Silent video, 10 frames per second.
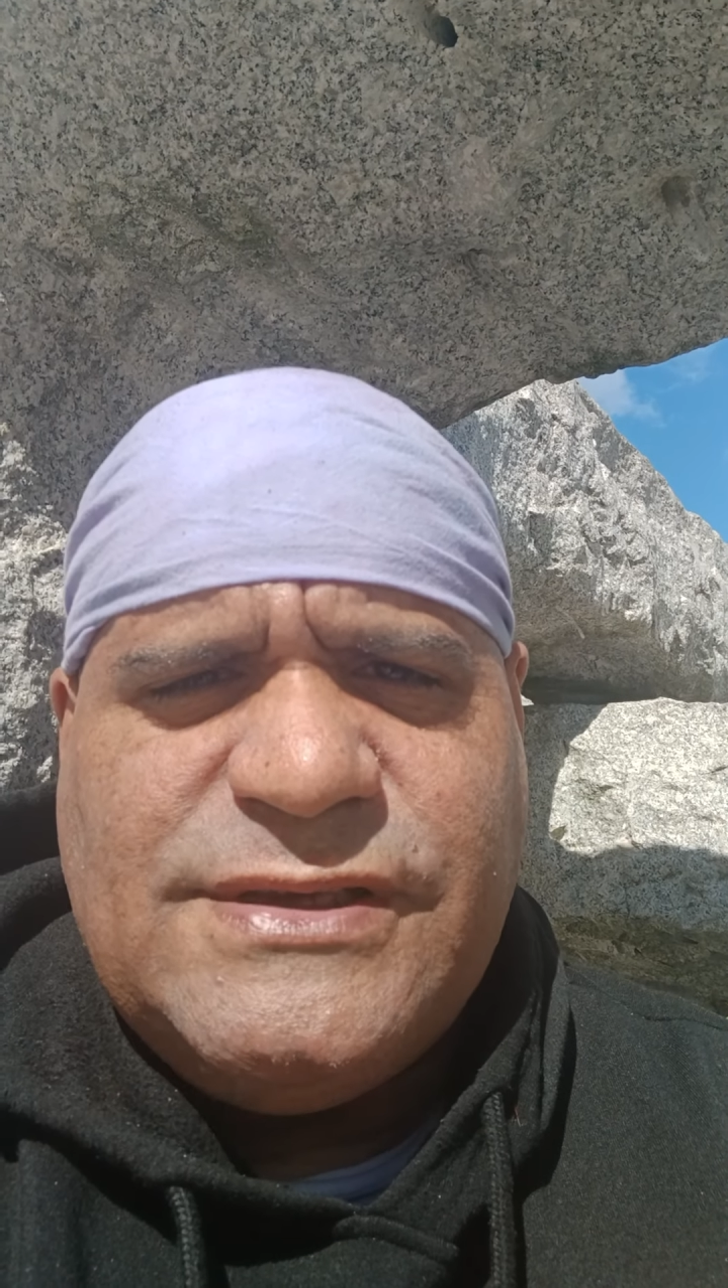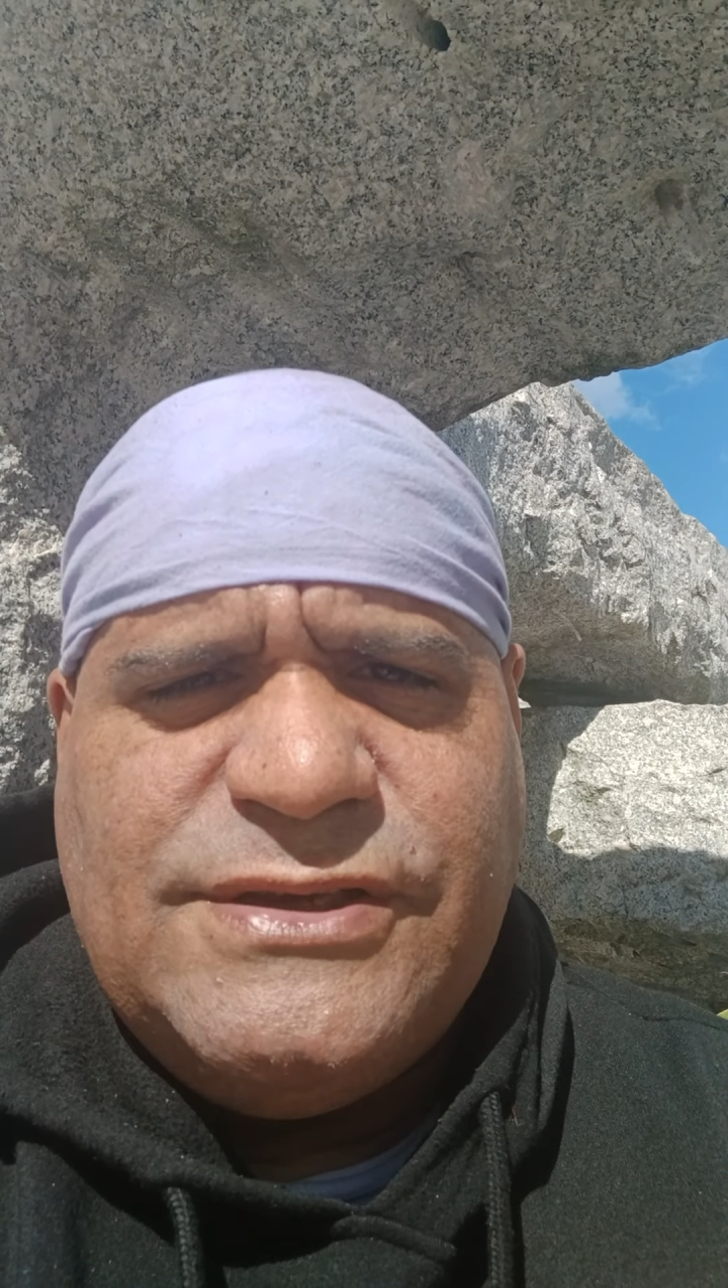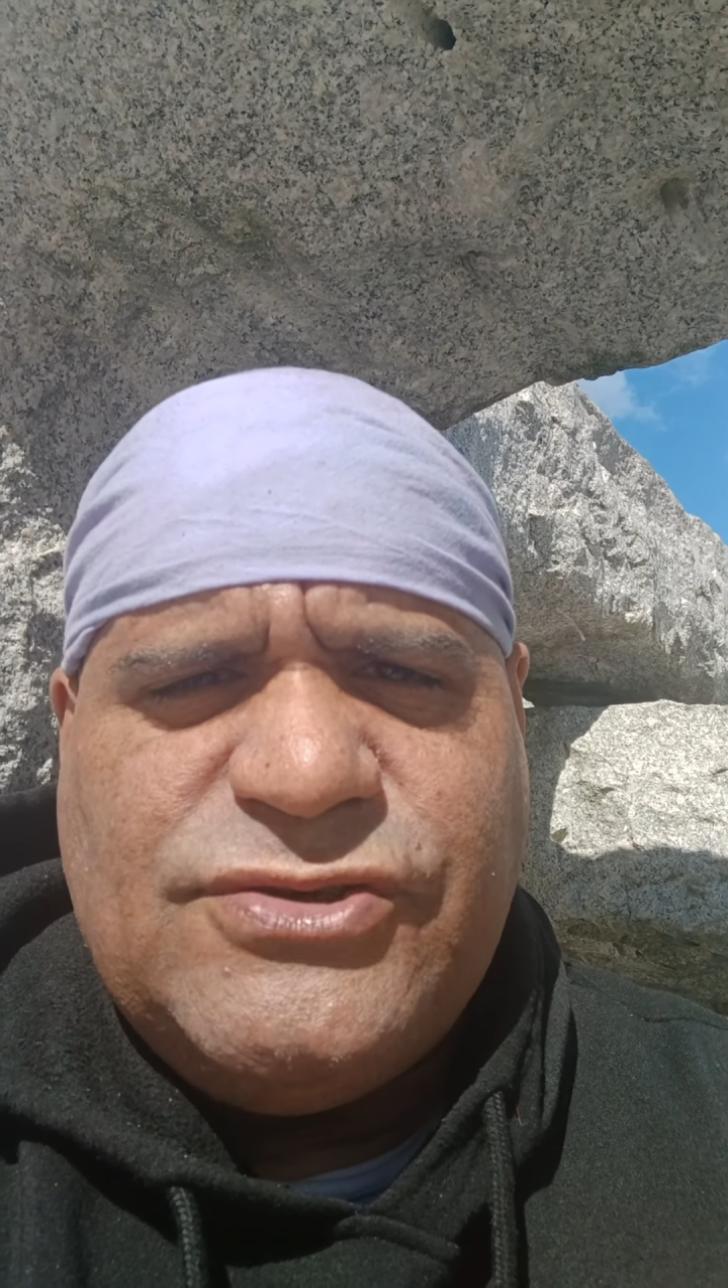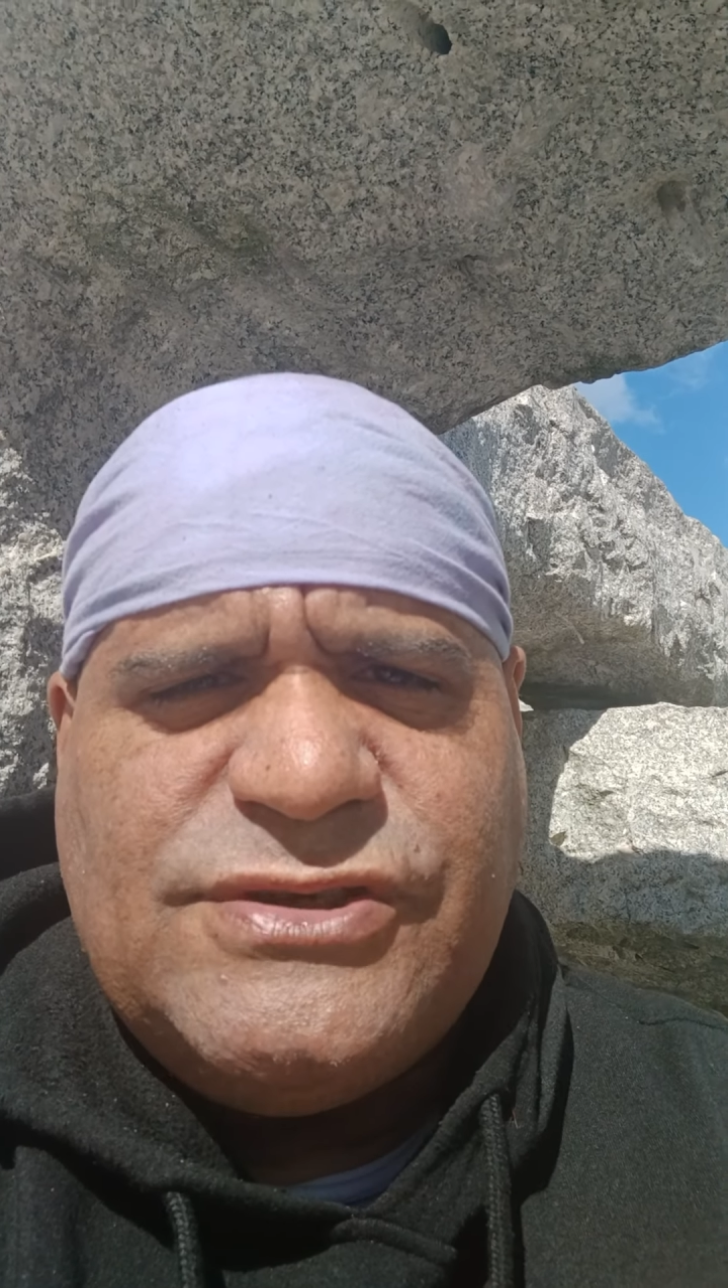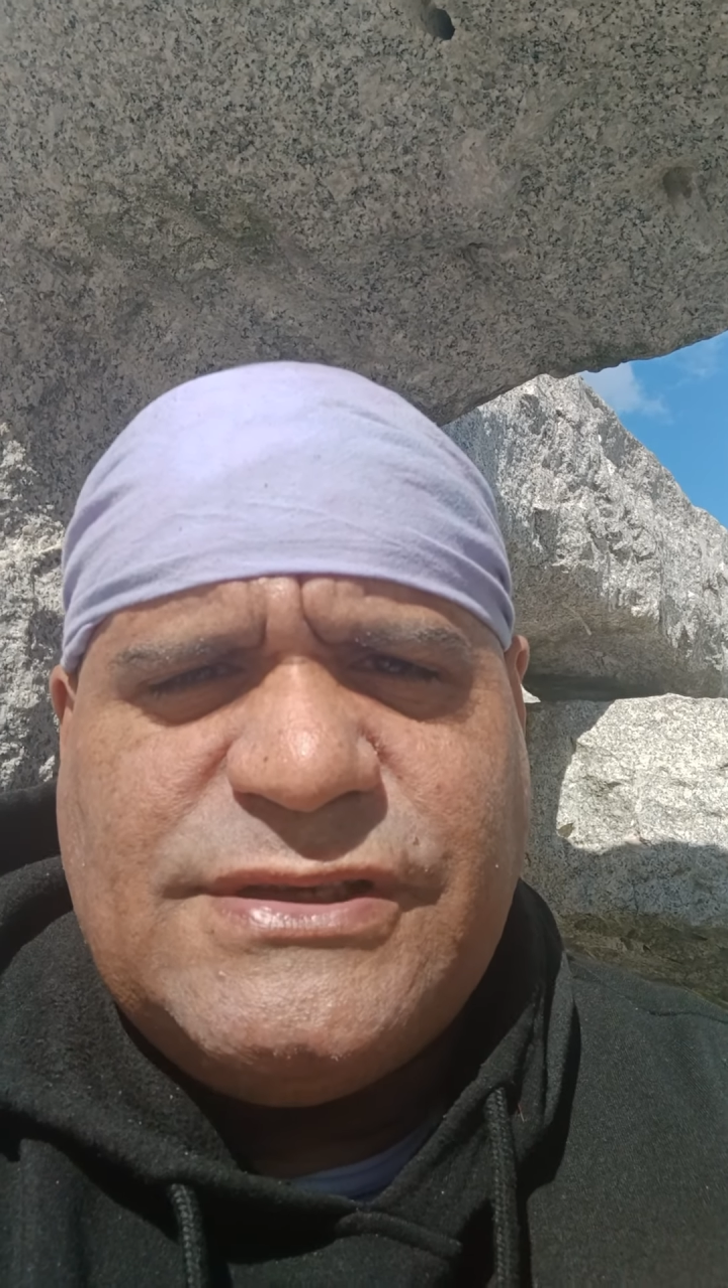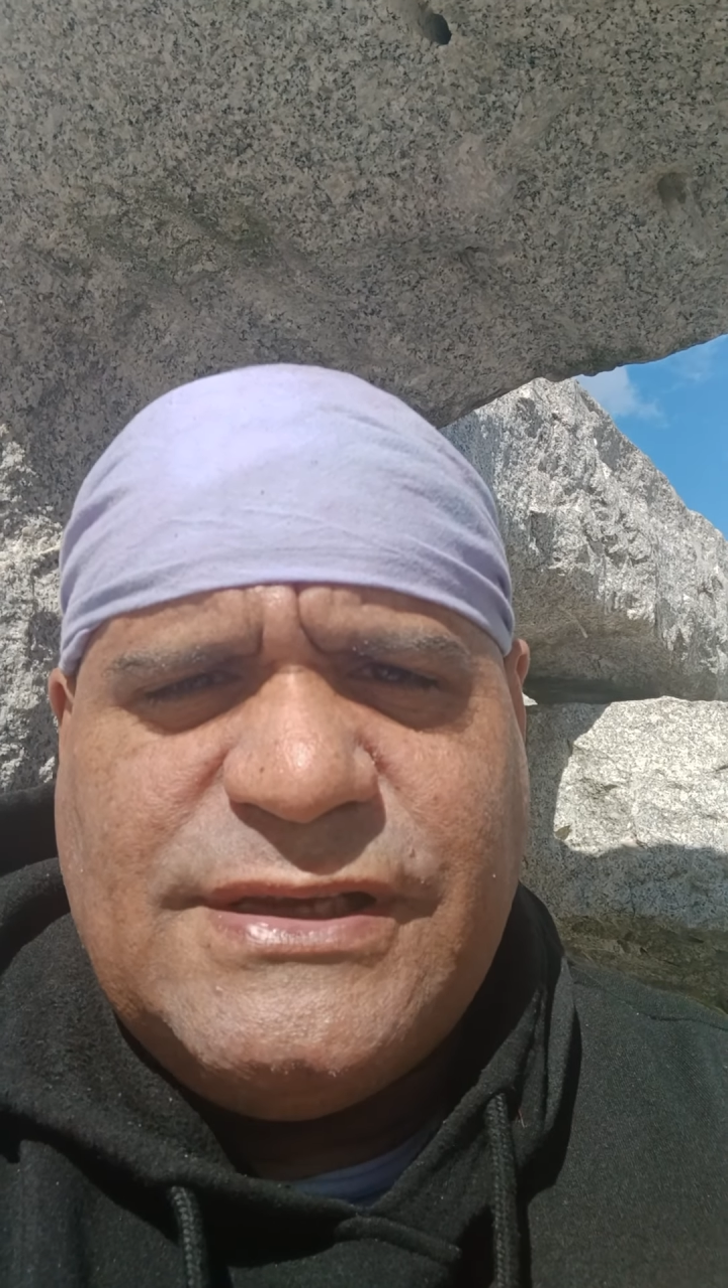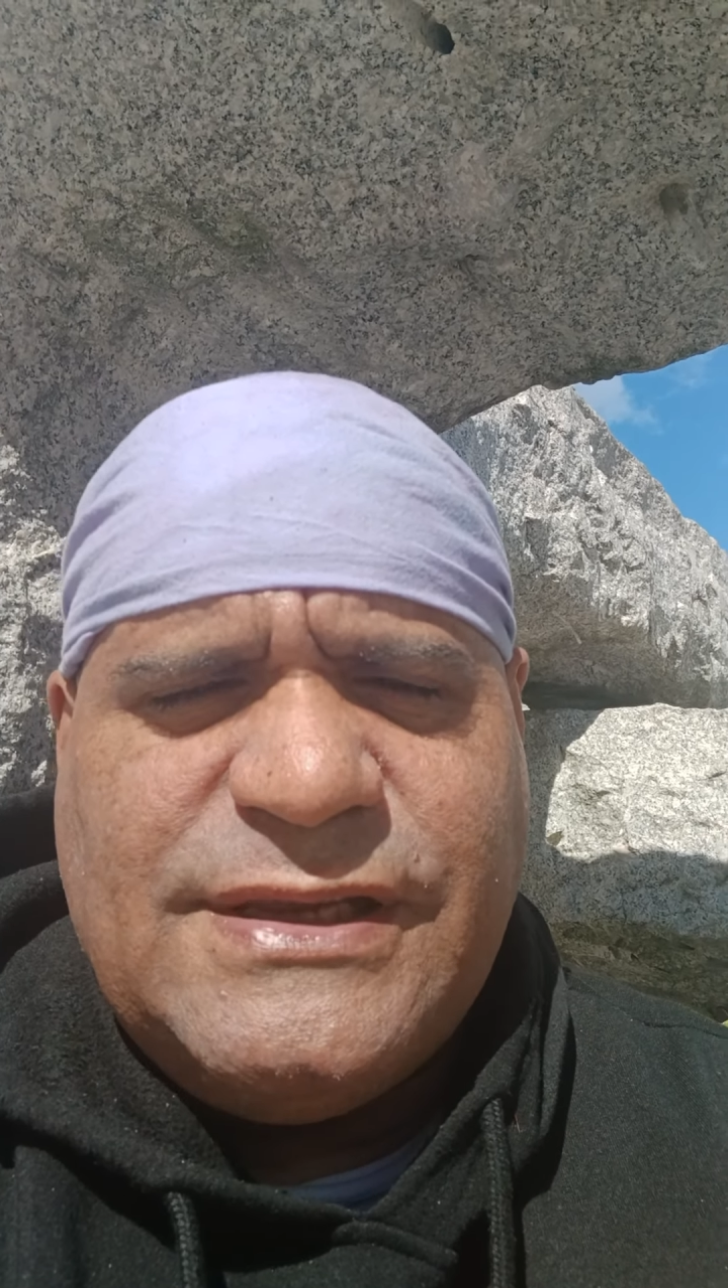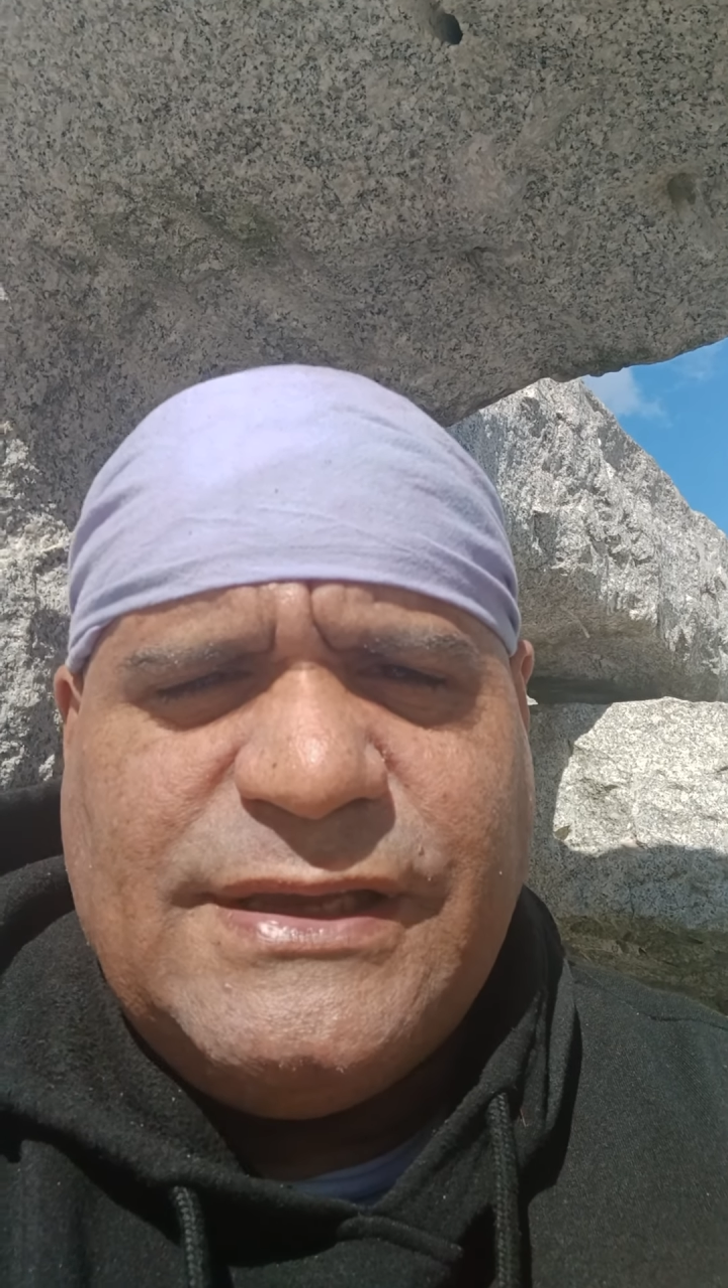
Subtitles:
interested